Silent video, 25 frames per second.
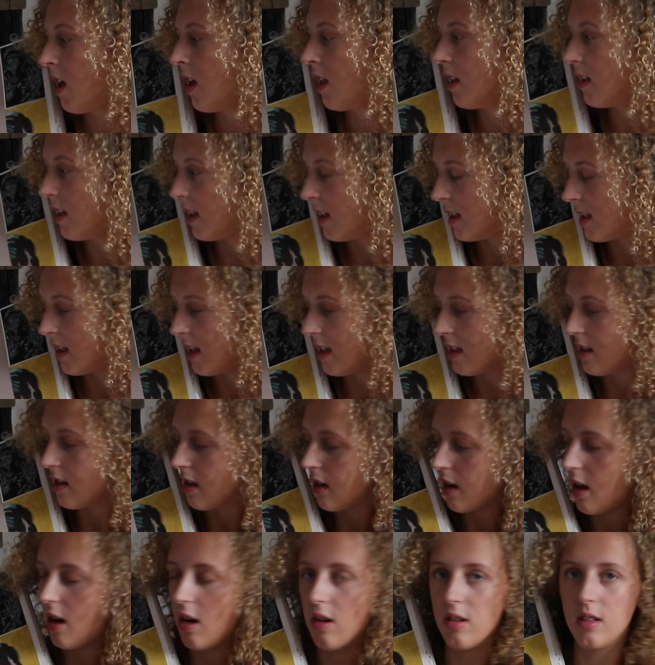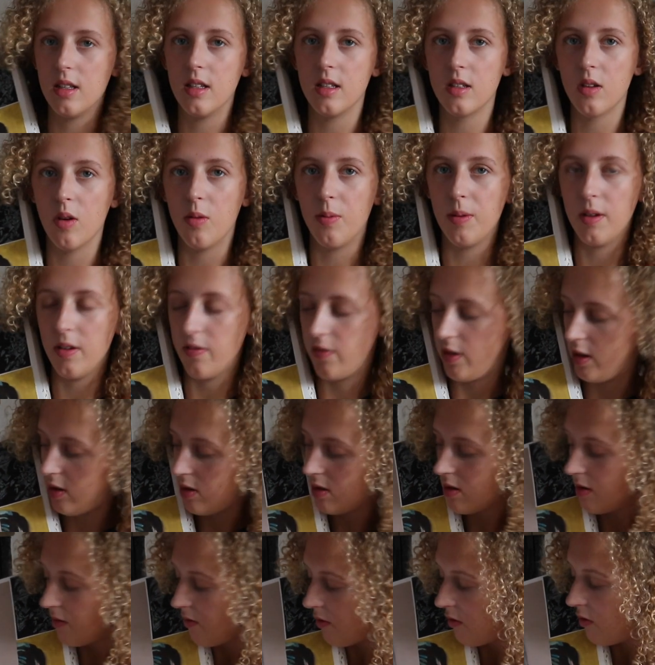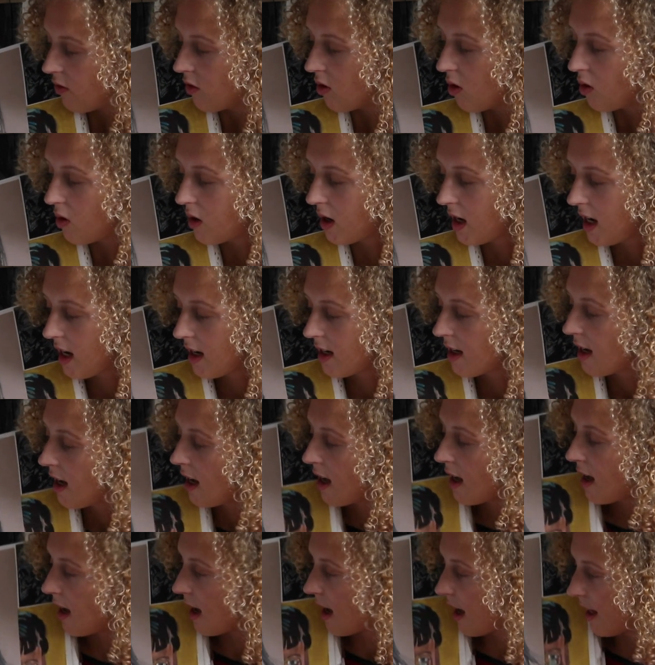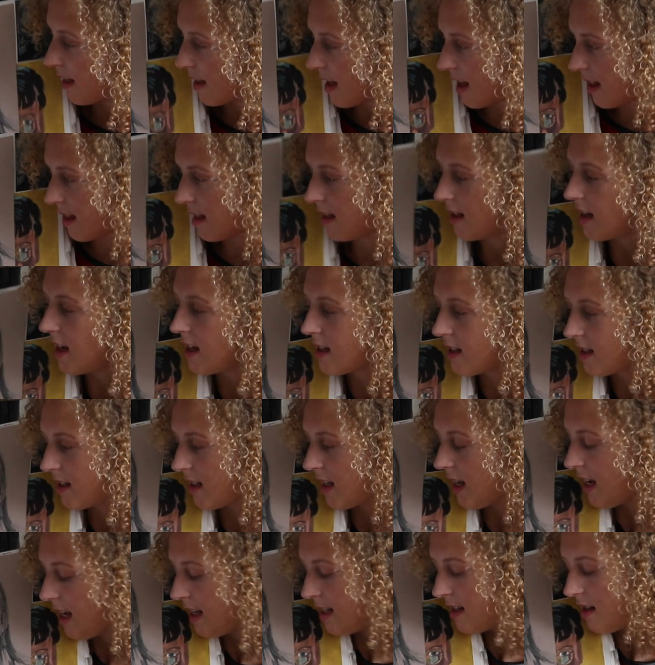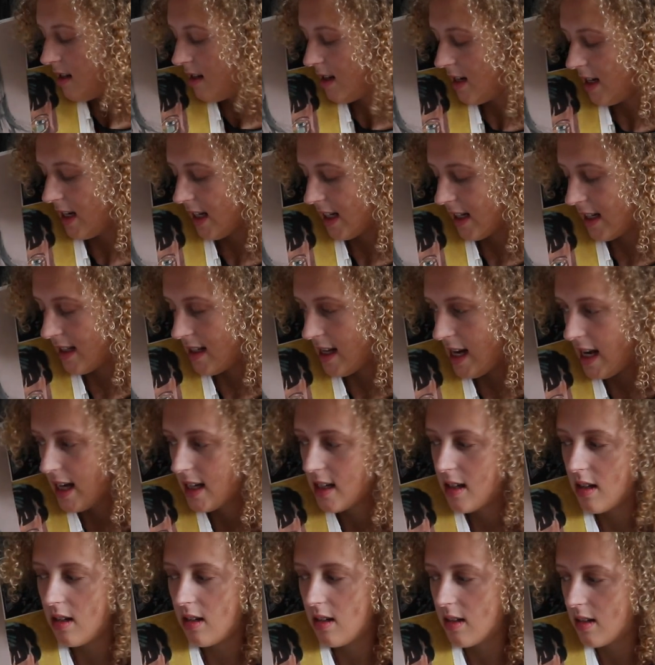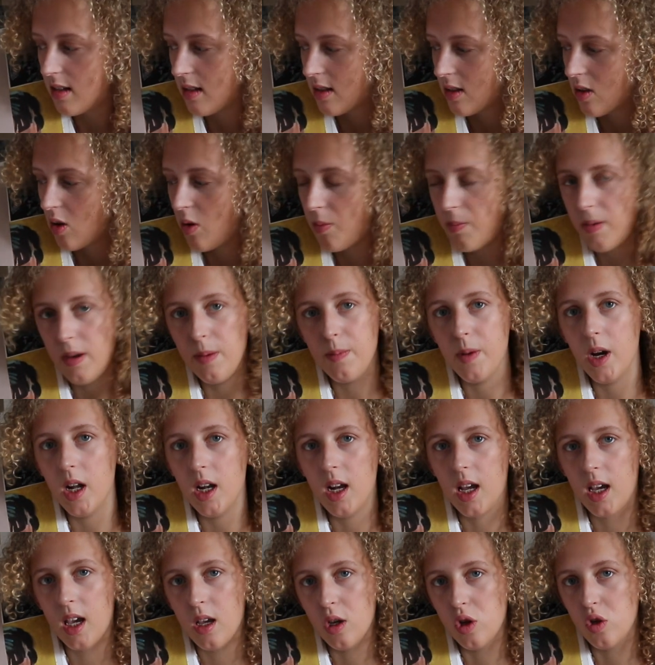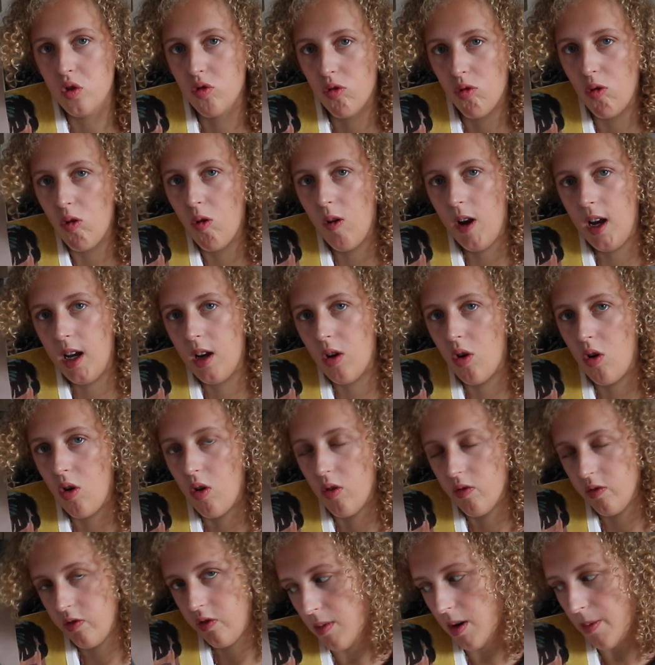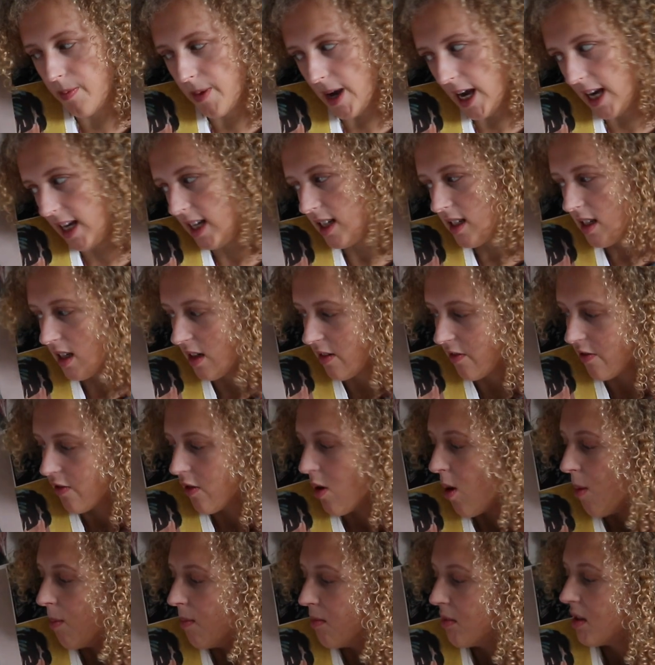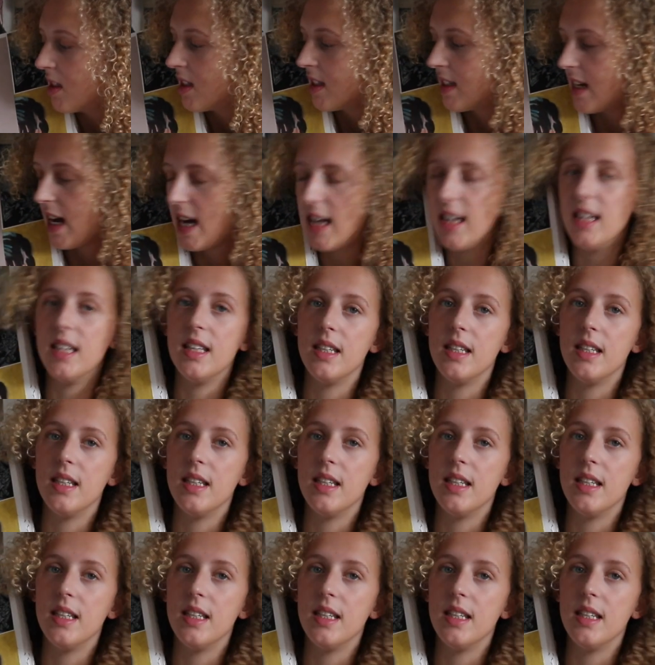This is an artist copy of Lucian Freud. And then this isn't an exact artist copy, but like a drawing of a painting from Stanley